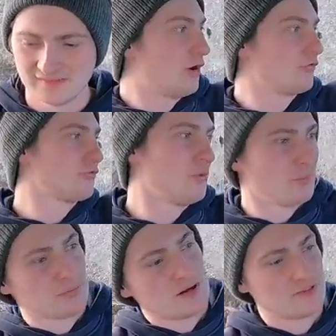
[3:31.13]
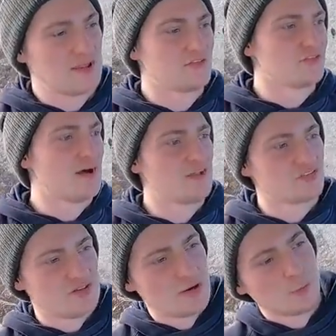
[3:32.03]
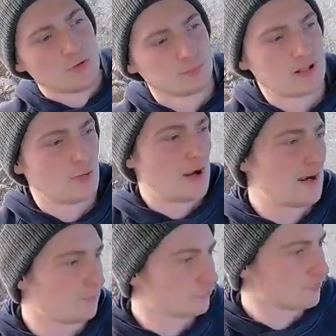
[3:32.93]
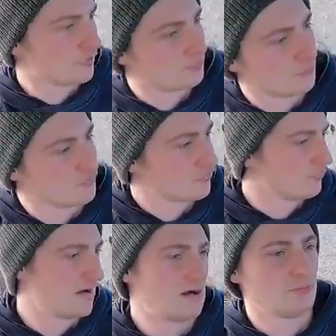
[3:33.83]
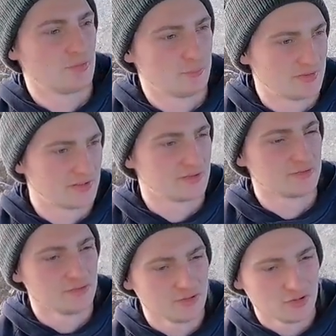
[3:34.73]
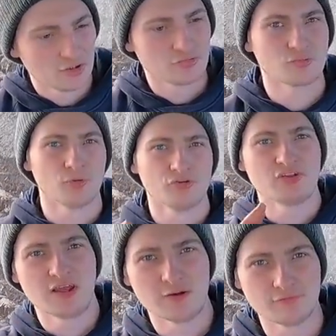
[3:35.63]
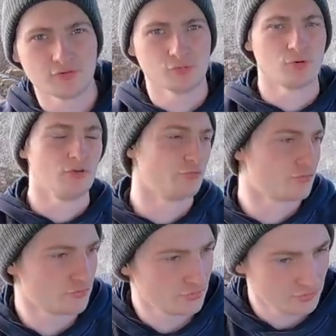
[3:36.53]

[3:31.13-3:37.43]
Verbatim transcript: Last time I ploughed the inner edge, now I want to plough it out, so I'll probably sort that out in a minute. Just wanted to get a few runs,